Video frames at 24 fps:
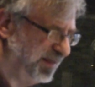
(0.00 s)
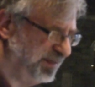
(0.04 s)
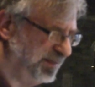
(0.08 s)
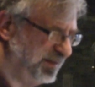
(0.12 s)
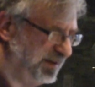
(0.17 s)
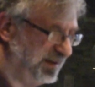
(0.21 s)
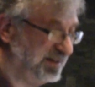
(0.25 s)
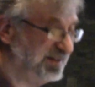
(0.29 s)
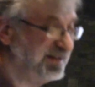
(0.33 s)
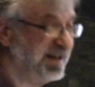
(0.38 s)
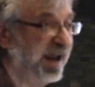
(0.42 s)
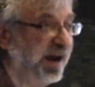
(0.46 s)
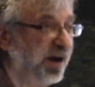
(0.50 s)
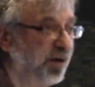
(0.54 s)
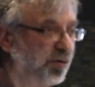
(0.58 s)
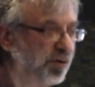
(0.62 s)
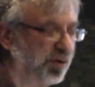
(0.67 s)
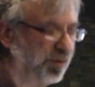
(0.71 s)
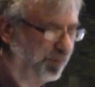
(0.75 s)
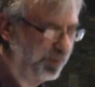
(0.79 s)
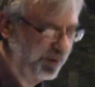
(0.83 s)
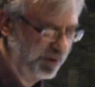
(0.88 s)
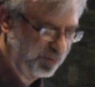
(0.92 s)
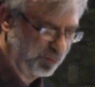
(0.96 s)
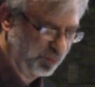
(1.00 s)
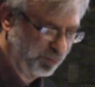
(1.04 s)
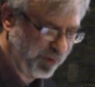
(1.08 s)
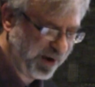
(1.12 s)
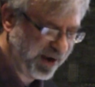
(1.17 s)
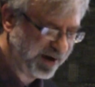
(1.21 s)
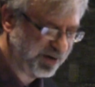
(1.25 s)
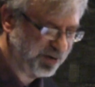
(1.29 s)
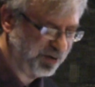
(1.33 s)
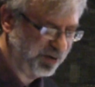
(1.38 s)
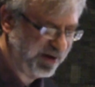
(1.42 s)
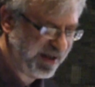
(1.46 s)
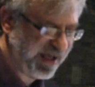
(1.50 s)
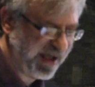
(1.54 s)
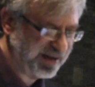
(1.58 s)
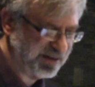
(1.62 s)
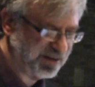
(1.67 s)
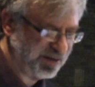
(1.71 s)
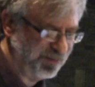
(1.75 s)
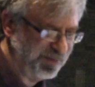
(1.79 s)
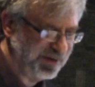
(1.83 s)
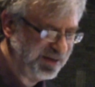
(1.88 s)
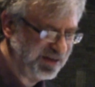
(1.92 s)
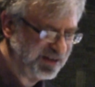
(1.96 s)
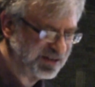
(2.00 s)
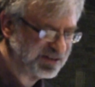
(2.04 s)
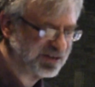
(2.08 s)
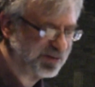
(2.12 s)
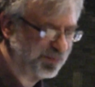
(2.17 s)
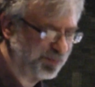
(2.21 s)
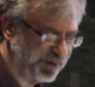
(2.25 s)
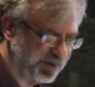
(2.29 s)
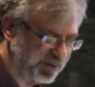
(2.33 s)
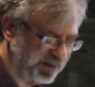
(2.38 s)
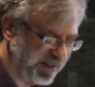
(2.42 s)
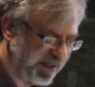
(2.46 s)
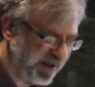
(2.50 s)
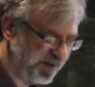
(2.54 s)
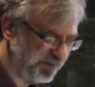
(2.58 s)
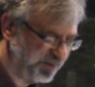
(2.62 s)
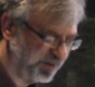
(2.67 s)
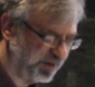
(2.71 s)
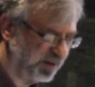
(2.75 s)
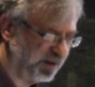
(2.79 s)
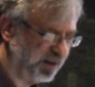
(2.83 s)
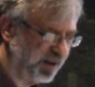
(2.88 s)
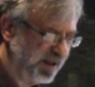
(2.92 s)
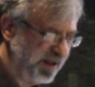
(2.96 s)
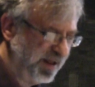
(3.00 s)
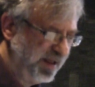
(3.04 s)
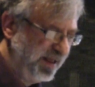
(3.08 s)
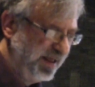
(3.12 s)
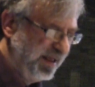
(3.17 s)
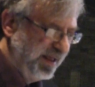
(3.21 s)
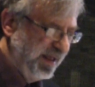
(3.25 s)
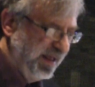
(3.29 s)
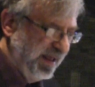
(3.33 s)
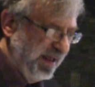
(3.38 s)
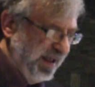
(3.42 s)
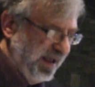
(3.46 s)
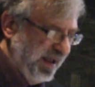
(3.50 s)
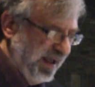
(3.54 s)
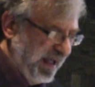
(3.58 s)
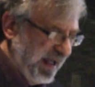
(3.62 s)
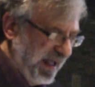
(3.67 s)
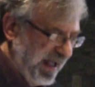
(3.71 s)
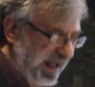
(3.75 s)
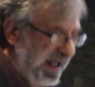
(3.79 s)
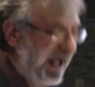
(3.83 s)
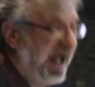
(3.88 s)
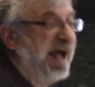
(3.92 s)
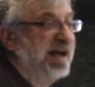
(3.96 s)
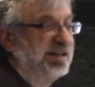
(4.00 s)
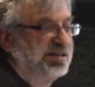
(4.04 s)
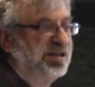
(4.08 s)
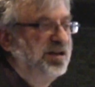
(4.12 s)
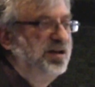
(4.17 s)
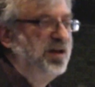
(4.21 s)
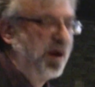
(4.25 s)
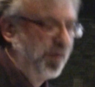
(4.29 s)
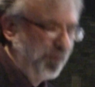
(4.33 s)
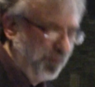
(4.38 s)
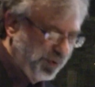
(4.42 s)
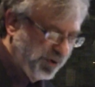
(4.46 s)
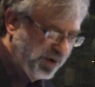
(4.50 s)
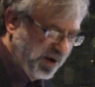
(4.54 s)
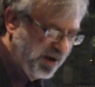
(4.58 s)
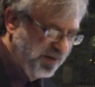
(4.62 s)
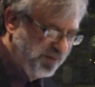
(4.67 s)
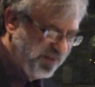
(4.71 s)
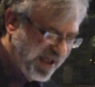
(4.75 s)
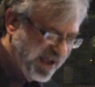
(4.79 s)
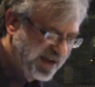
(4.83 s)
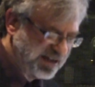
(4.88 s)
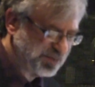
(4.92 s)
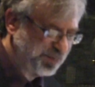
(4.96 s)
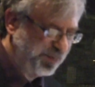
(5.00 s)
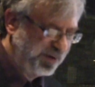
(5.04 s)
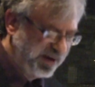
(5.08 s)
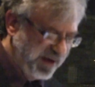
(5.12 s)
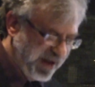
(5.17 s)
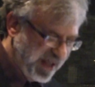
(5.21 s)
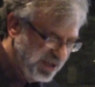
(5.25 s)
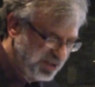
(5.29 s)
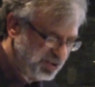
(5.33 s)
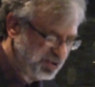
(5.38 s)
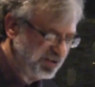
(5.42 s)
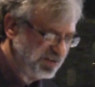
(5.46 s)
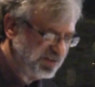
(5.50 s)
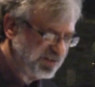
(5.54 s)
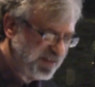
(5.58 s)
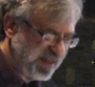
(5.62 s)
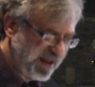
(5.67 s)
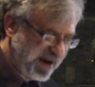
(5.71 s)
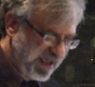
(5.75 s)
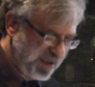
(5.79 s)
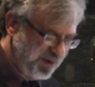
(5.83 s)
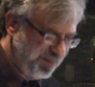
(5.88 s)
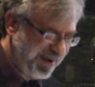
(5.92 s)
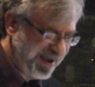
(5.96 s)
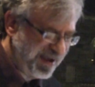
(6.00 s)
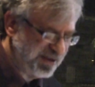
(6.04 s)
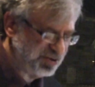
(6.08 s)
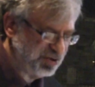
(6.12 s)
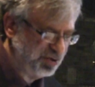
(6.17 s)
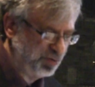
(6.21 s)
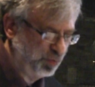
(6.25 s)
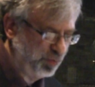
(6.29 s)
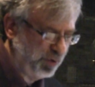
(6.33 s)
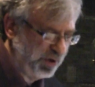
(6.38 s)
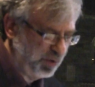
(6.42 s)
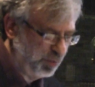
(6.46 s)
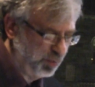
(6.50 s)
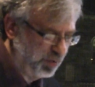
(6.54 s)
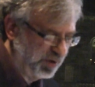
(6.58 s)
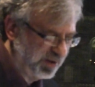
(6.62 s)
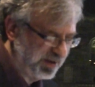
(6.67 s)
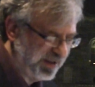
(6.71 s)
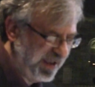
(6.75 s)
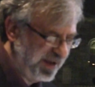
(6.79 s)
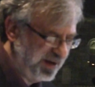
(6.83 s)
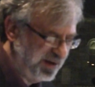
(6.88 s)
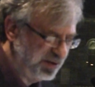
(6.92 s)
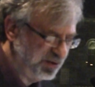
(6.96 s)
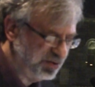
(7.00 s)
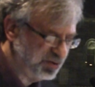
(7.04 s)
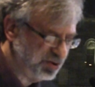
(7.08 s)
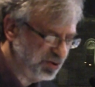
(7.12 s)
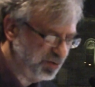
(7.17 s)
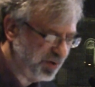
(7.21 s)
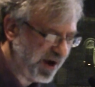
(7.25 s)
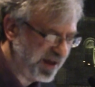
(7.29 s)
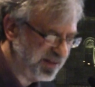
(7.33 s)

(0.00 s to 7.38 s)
the terrible record at the municipal level has a number of explanations that I imagine we will get into.